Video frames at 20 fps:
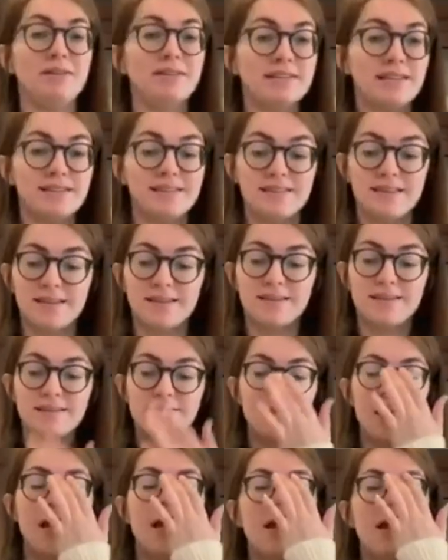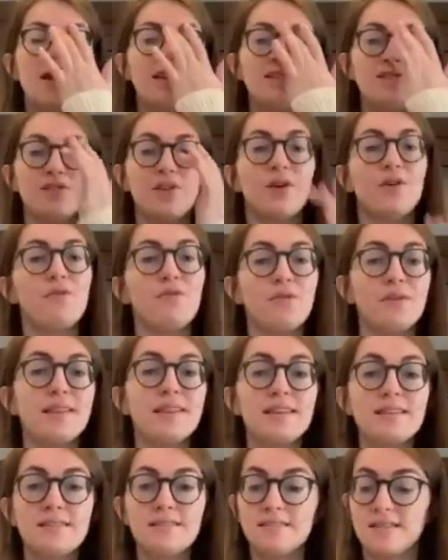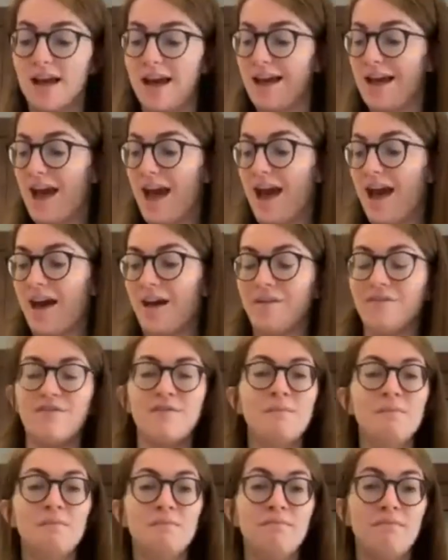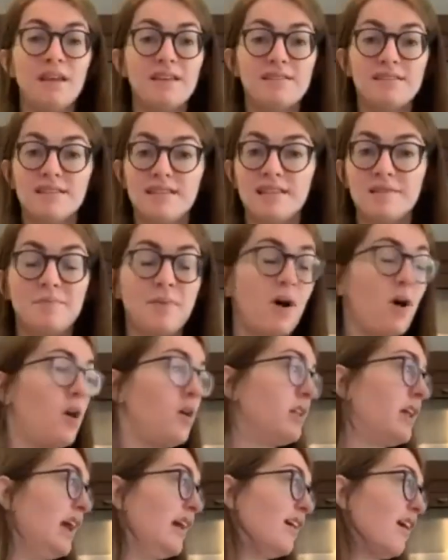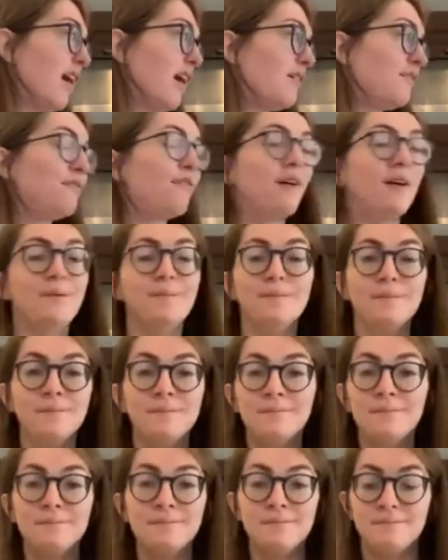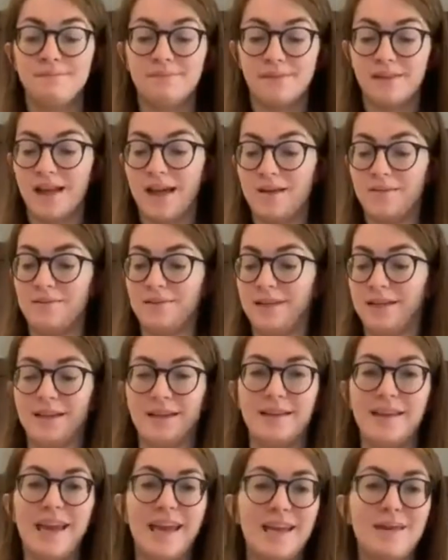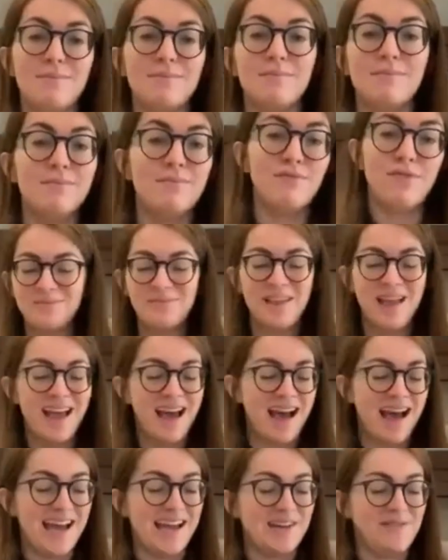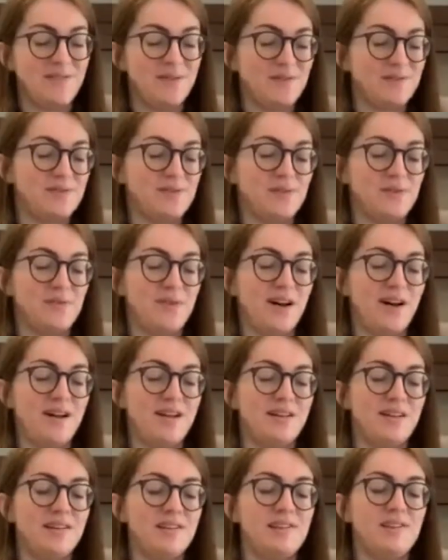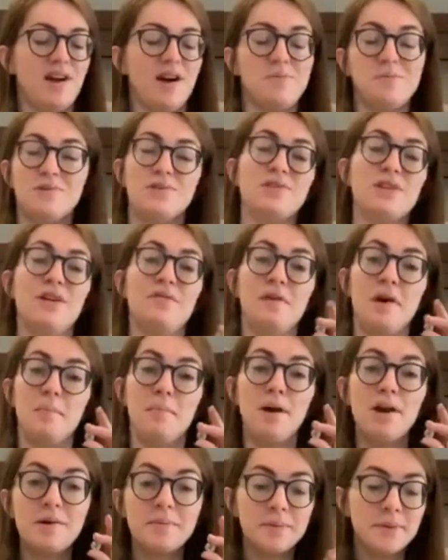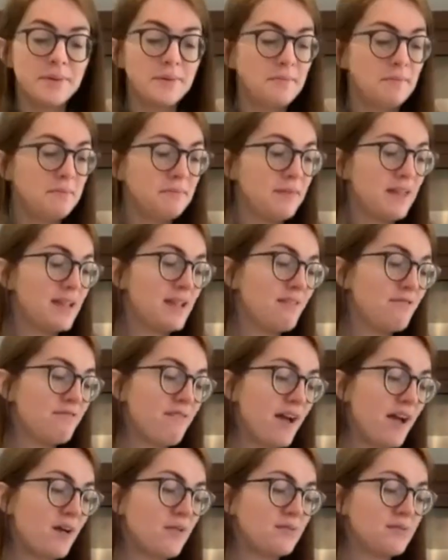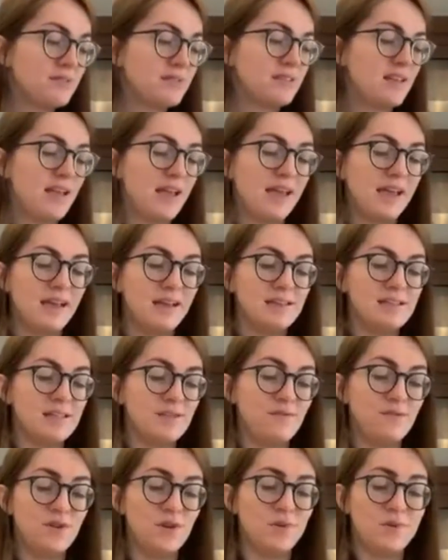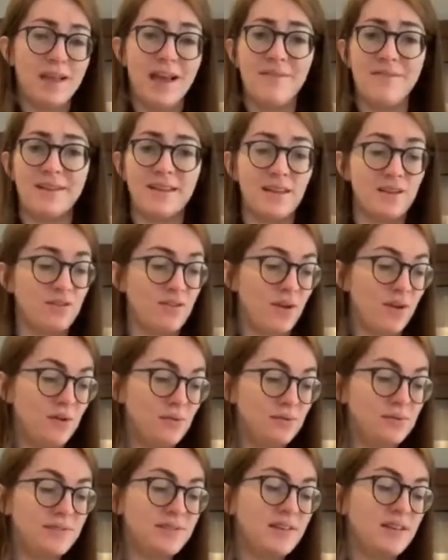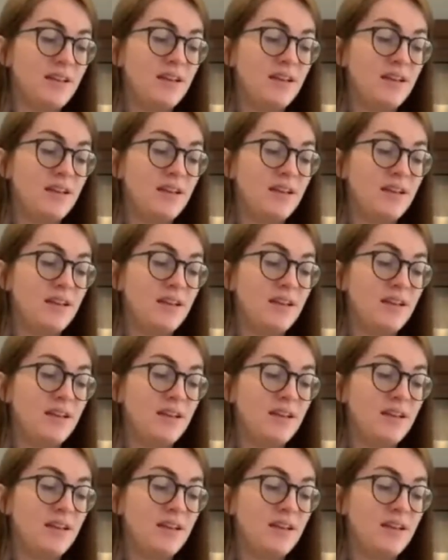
a distance. So for this, I have a steel ball I got from like a game. I've also got the options of a marble that I found, and if you don't have any of those,